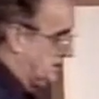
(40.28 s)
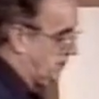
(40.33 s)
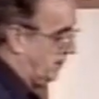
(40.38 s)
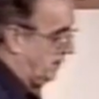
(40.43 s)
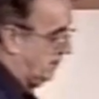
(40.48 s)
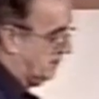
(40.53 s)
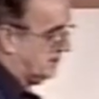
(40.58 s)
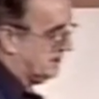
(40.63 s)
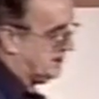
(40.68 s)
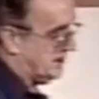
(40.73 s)
once
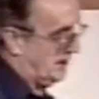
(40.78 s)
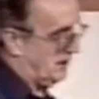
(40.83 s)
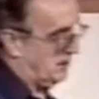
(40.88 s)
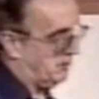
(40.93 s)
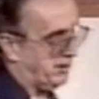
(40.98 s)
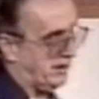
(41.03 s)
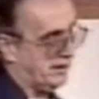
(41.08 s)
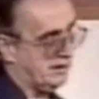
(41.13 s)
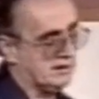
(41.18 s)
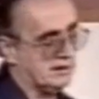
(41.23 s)
we understand
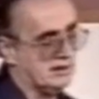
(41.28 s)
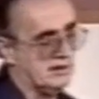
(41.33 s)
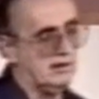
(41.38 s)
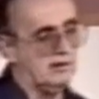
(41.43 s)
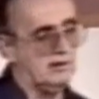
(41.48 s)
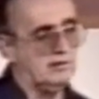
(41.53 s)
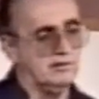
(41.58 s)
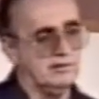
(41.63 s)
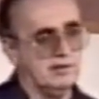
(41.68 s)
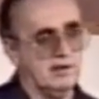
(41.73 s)
and break the
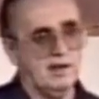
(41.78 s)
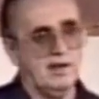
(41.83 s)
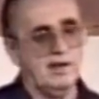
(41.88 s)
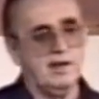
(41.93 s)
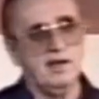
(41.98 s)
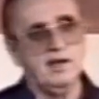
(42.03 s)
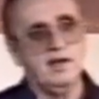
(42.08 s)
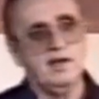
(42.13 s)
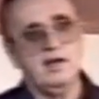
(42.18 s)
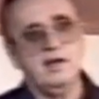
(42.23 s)
code
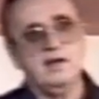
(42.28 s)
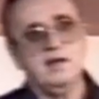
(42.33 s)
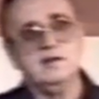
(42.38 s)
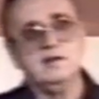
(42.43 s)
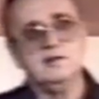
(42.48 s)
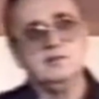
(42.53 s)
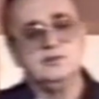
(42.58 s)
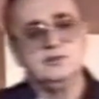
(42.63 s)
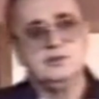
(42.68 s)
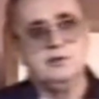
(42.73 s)

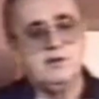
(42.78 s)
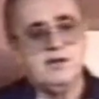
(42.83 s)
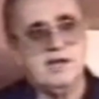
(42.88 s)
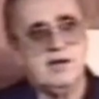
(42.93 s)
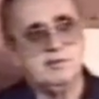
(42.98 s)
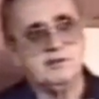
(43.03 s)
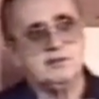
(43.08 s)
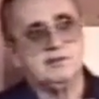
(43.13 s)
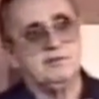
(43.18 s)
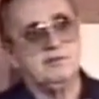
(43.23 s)
to be
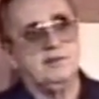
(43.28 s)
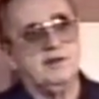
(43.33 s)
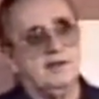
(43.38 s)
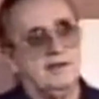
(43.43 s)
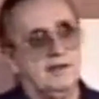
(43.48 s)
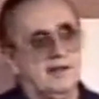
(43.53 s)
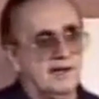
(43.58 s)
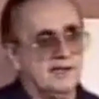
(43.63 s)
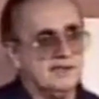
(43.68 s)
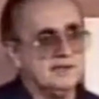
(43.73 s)
able to
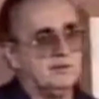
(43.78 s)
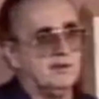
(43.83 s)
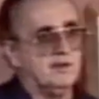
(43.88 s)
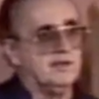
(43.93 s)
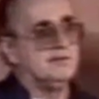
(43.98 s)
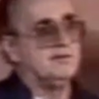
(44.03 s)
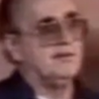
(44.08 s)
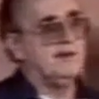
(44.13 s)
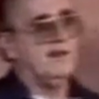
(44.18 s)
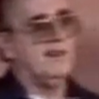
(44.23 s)
realize
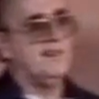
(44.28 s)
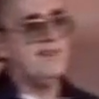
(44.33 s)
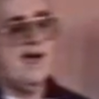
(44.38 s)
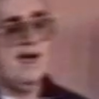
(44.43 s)
what is written